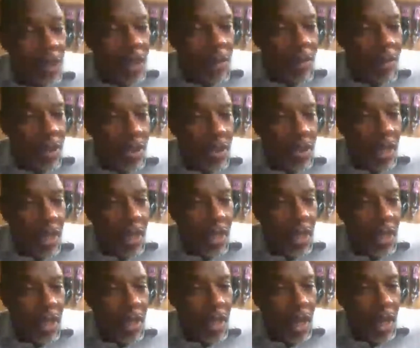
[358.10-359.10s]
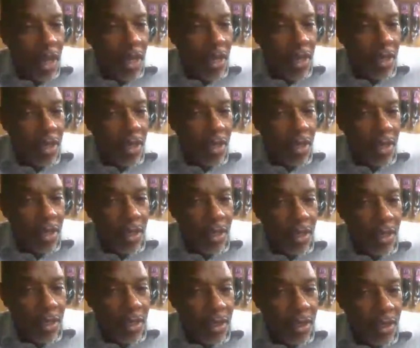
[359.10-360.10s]
want to come in and say, like, hey,
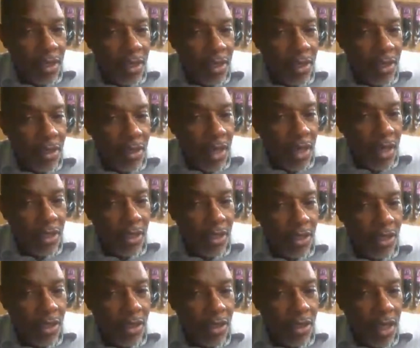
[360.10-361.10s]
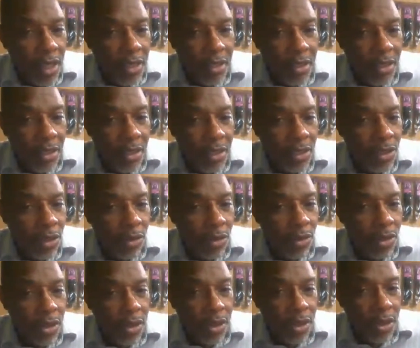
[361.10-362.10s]
guys, that's just
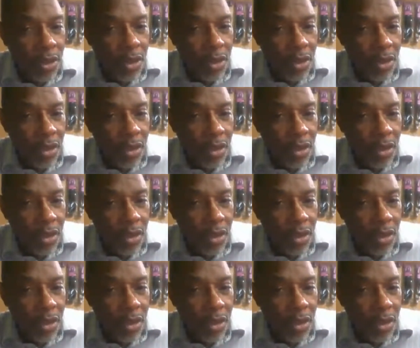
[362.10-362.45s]
jokes.